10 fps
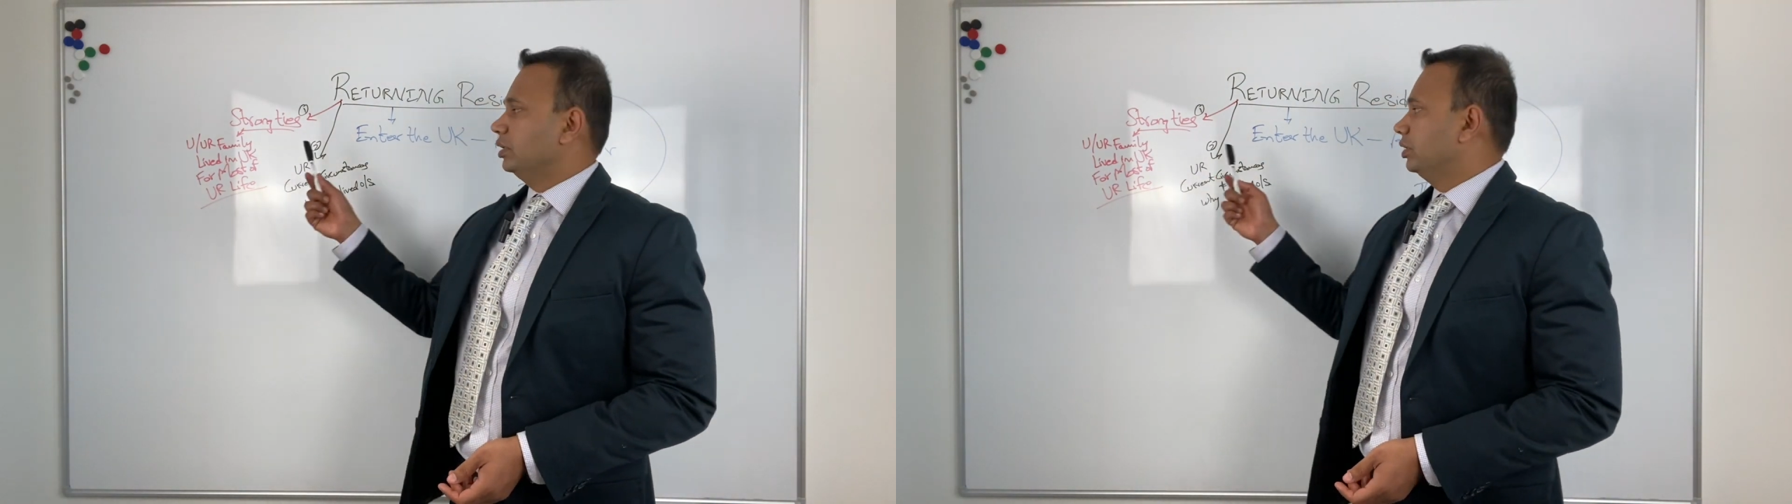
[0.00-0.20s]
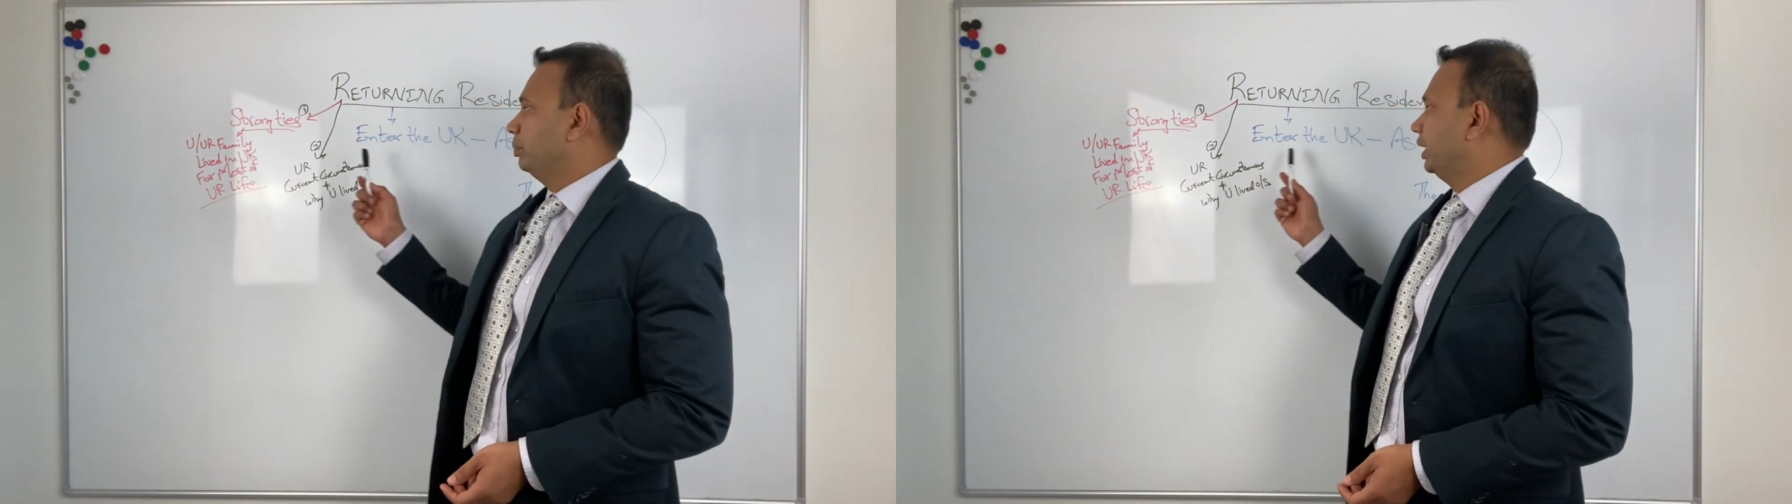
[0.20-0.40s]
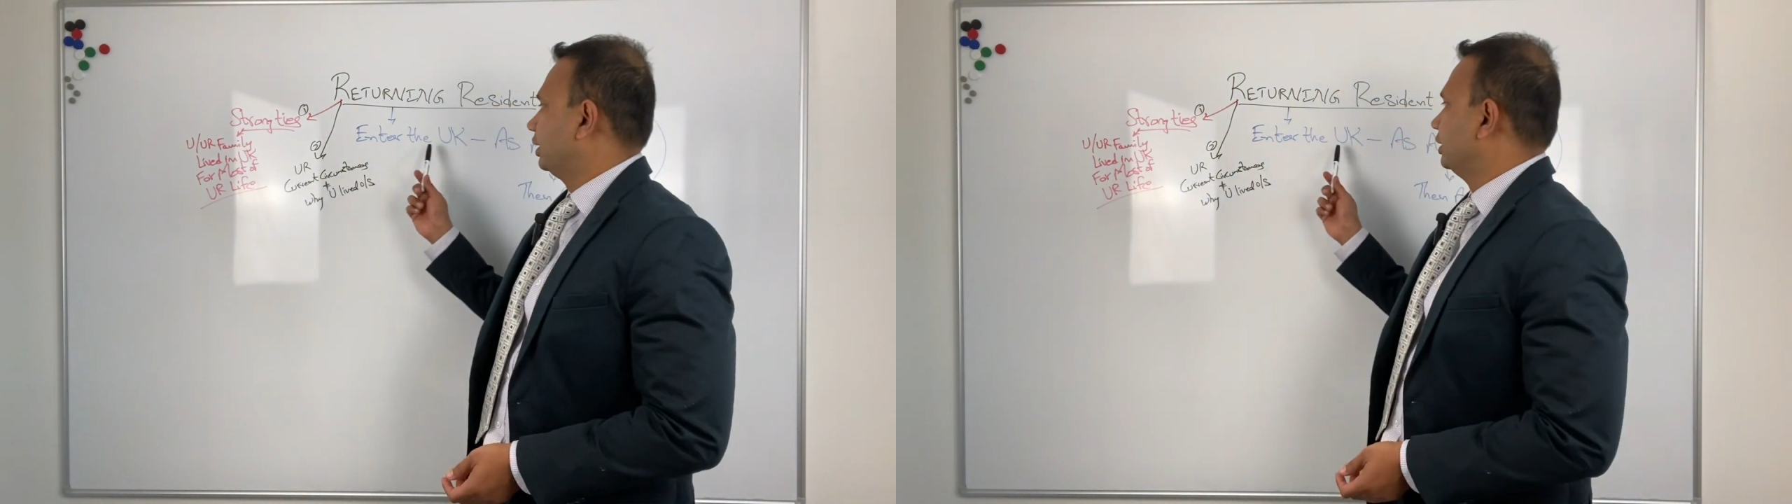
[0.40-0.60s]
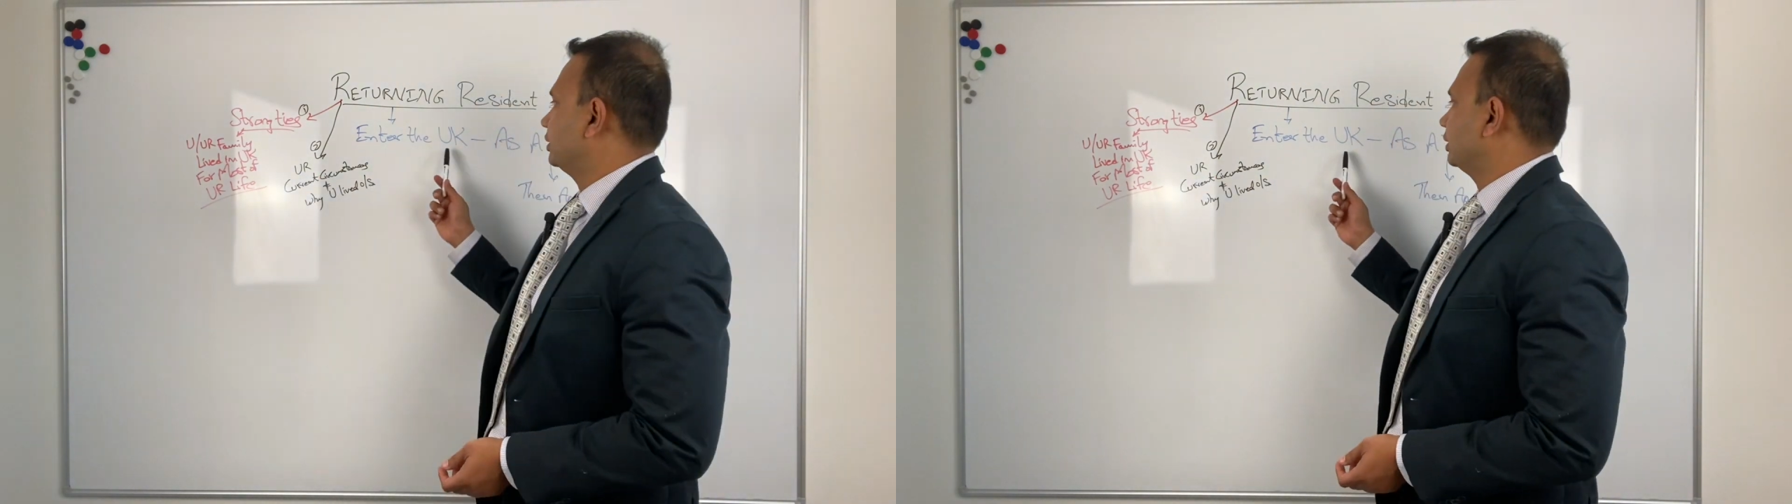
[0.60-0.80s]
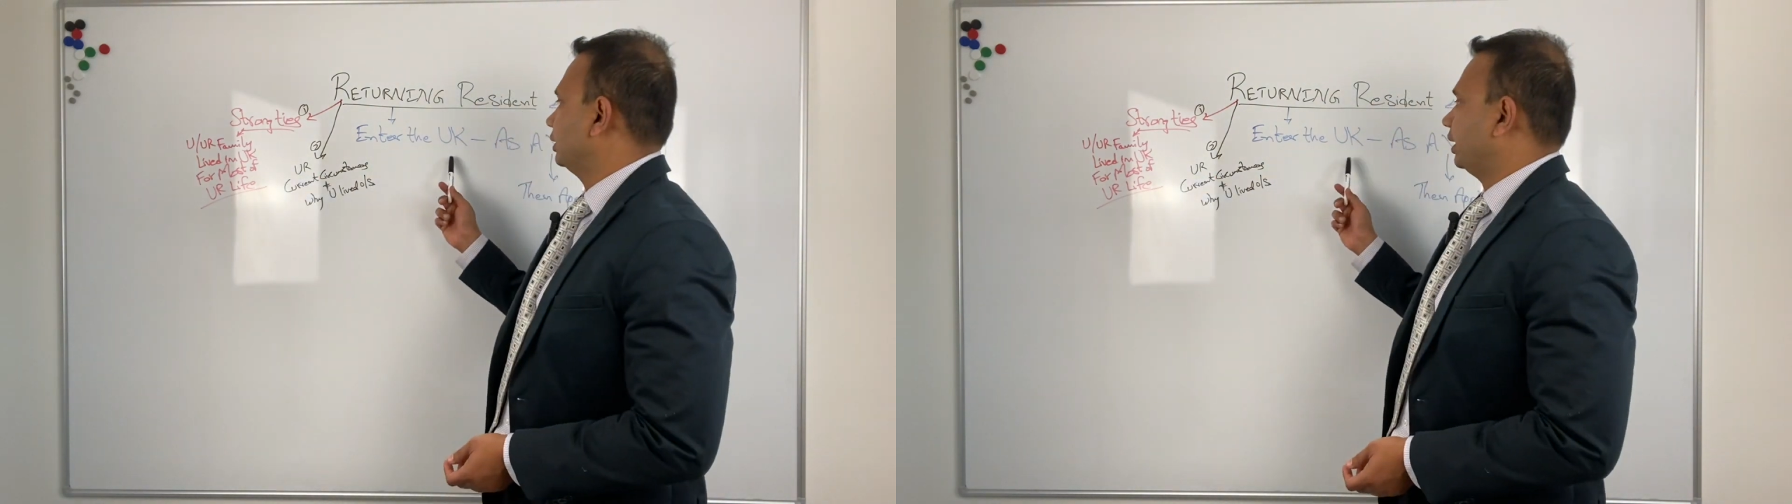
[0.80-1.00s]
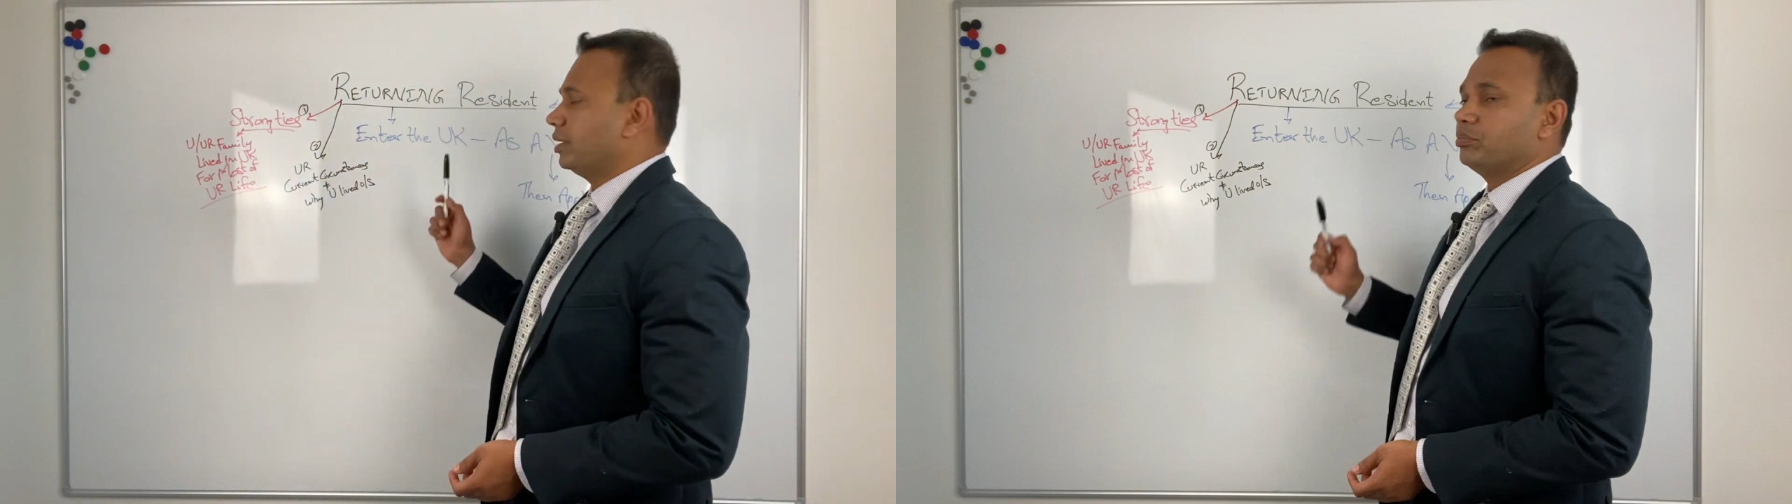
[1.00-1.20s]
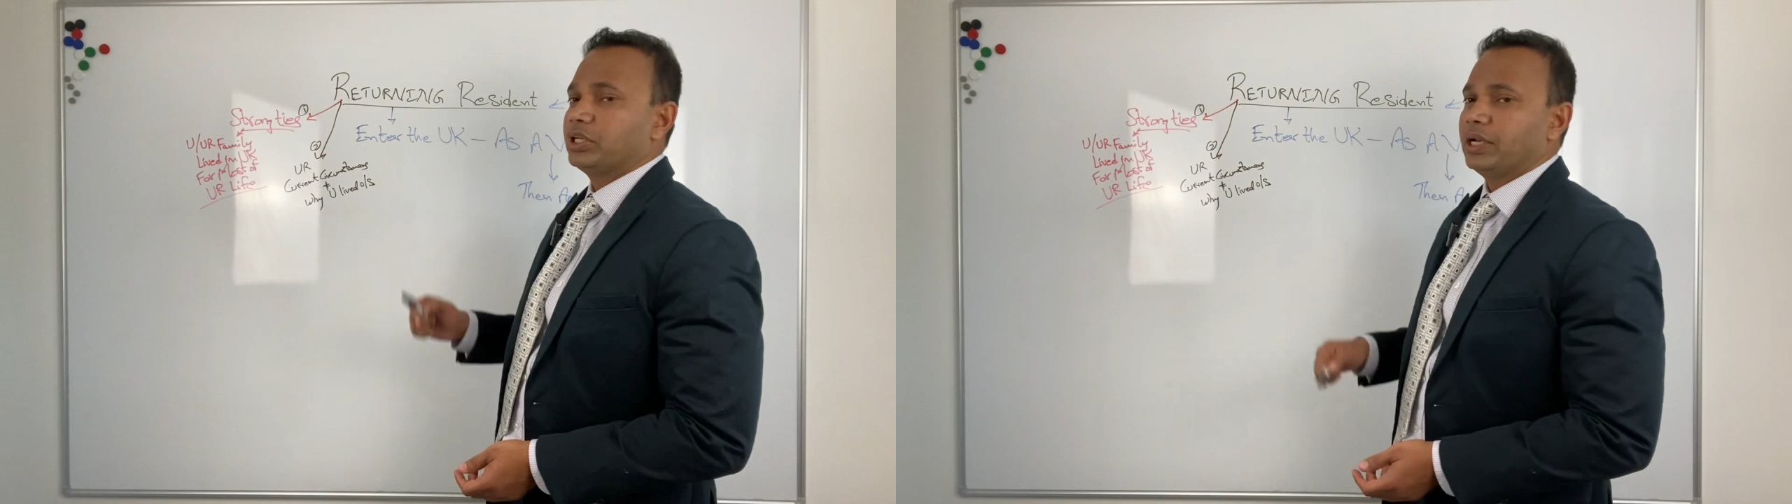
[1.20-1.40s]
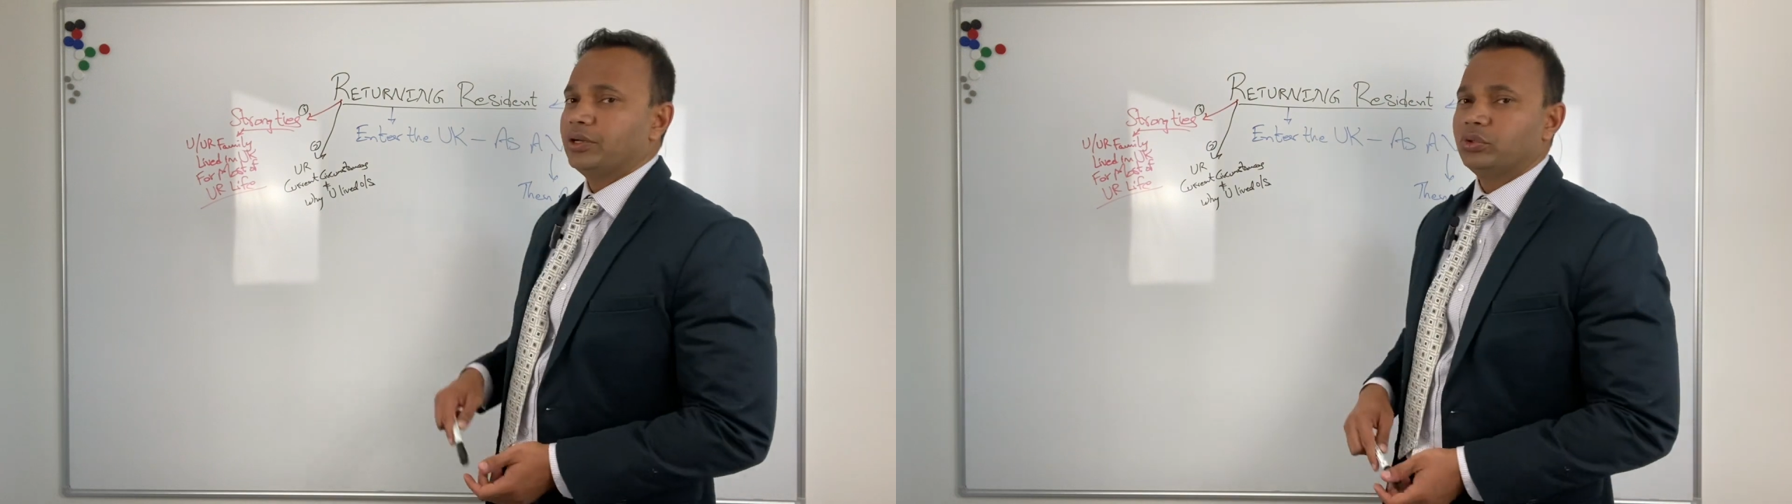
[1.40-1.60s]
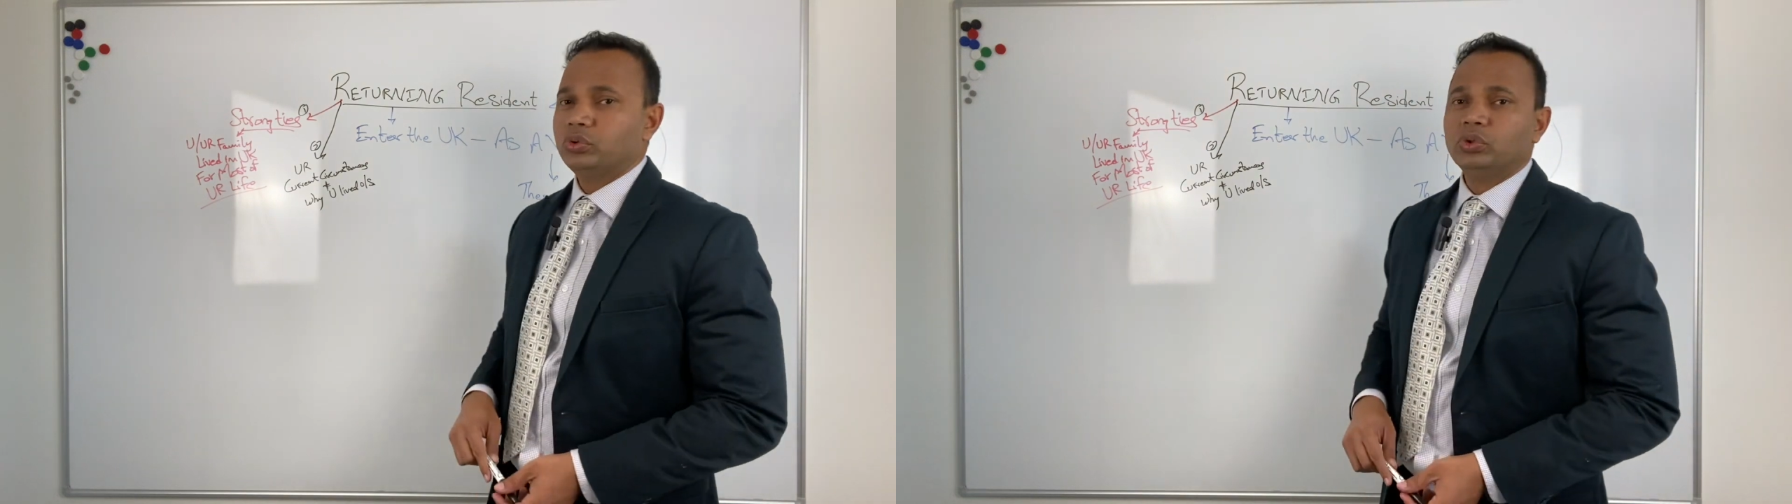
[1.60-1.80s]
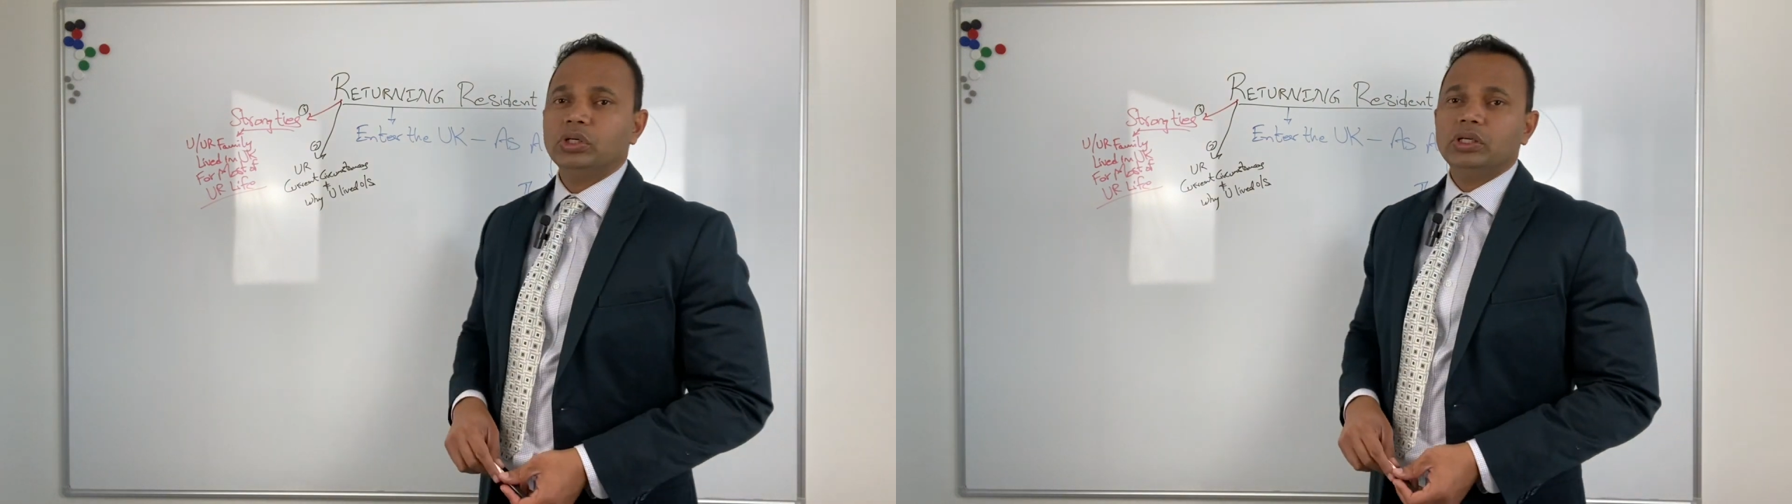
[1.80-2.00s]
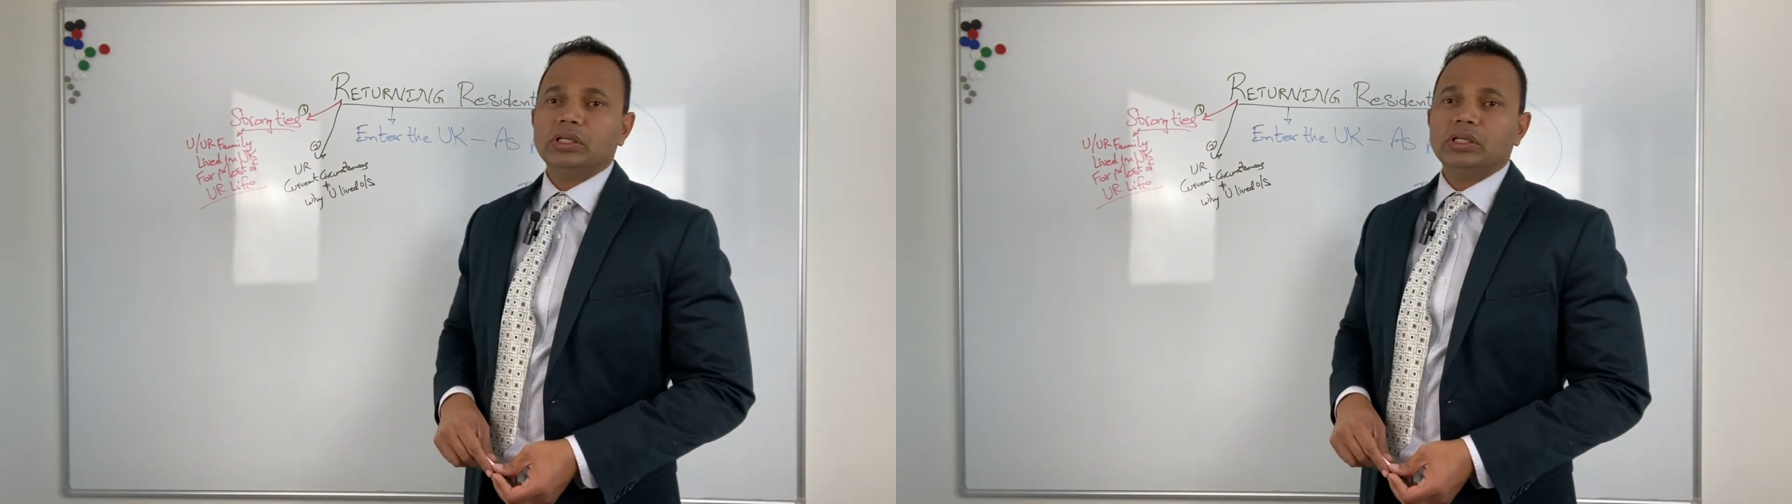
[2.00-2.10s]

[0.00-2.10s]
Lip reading: The main reason that I'm trying to